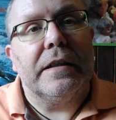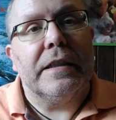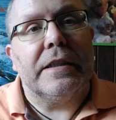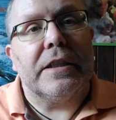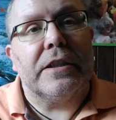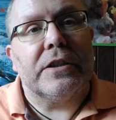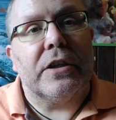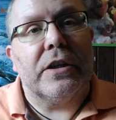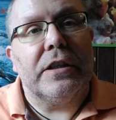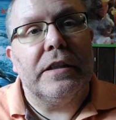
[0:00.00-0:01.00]
that turns it
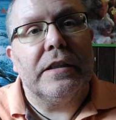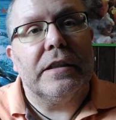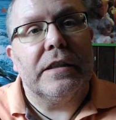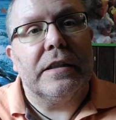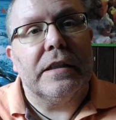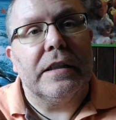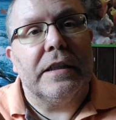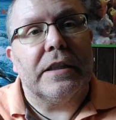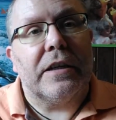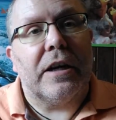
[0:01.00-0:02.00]
on.
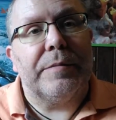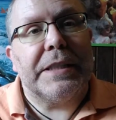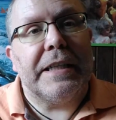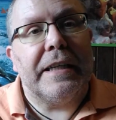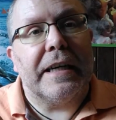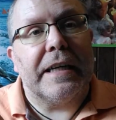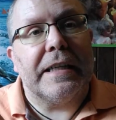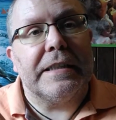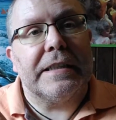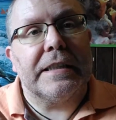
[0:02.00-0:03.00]
Turn it up to hear a
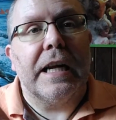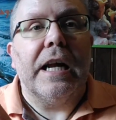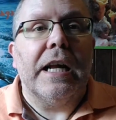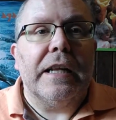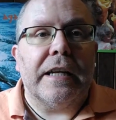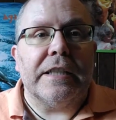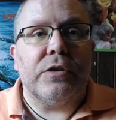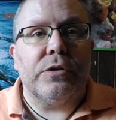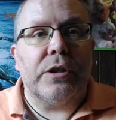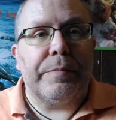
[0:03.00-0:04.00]
hiss. There is
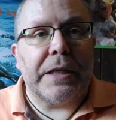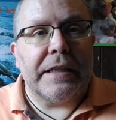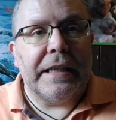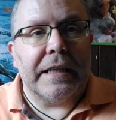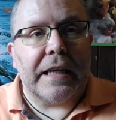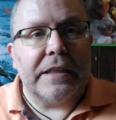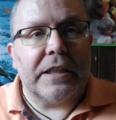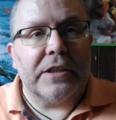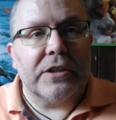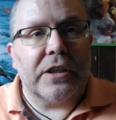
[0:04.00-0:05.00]
also a button here that
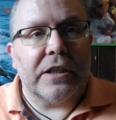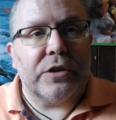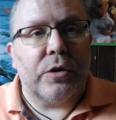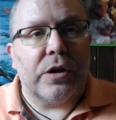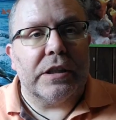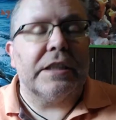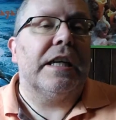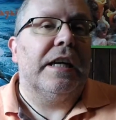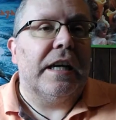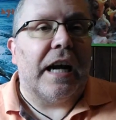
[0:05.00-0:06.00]
turns on a torch.
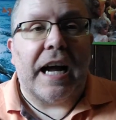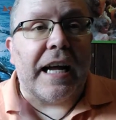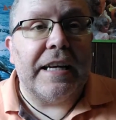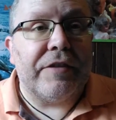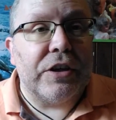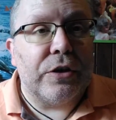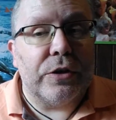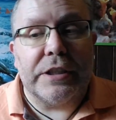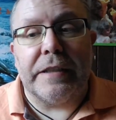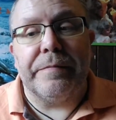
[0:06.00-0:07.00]
I never
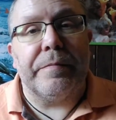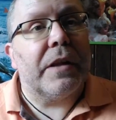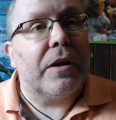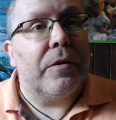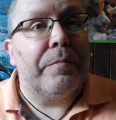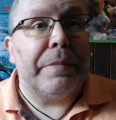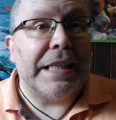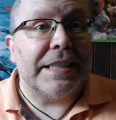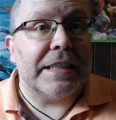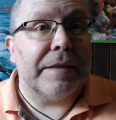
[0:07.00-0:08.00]
use it
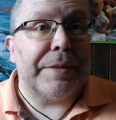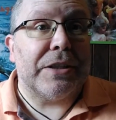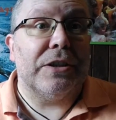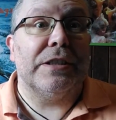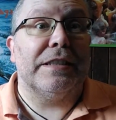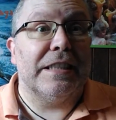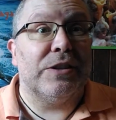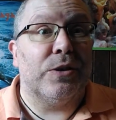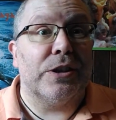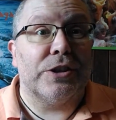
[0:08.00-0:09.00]
basically because
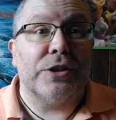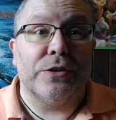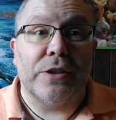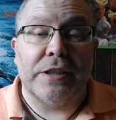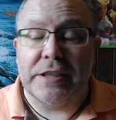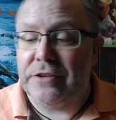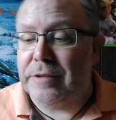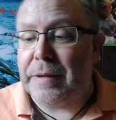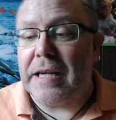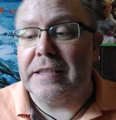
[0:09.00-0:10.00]
the torch just runs down
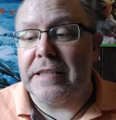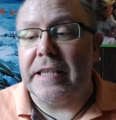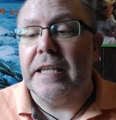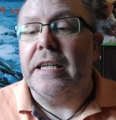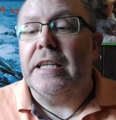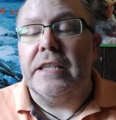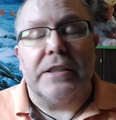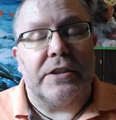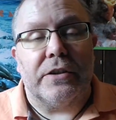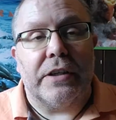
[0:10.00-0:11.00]
the battery
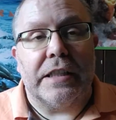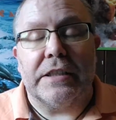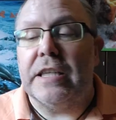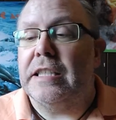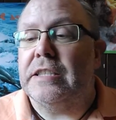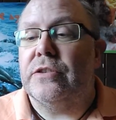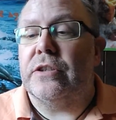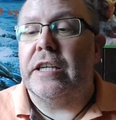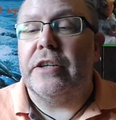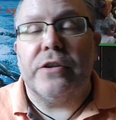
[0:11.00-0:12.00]
so it's, it's
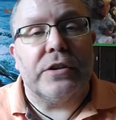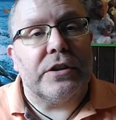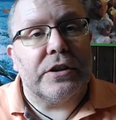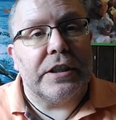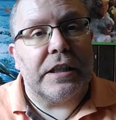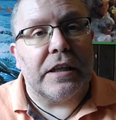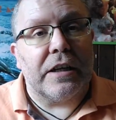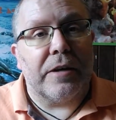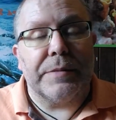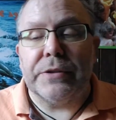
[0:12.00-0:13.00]
not great use. So you turn
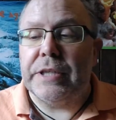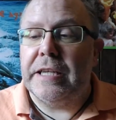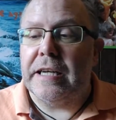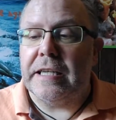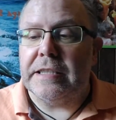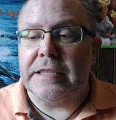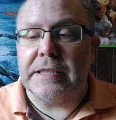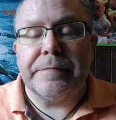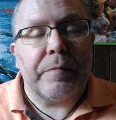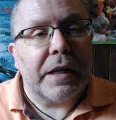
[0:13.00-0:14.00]
it up to hear a hiss.